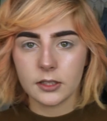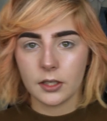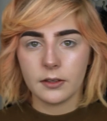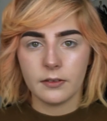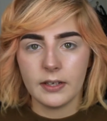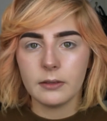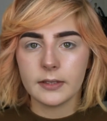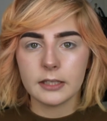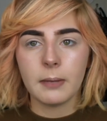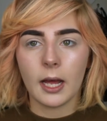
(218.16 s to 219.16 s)
So the thing with
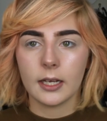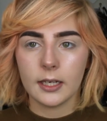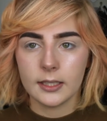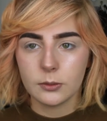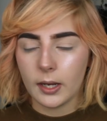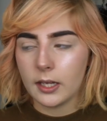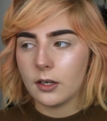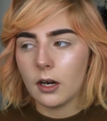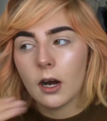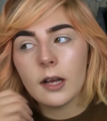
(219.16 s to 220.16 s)
this palette is
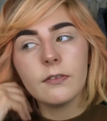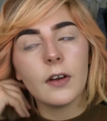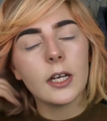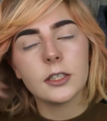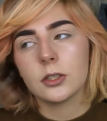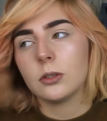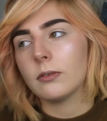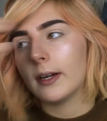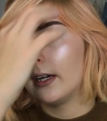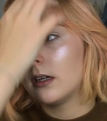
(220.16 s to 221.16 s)
when I first saw
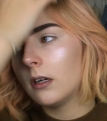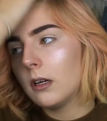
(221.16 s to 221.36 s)
it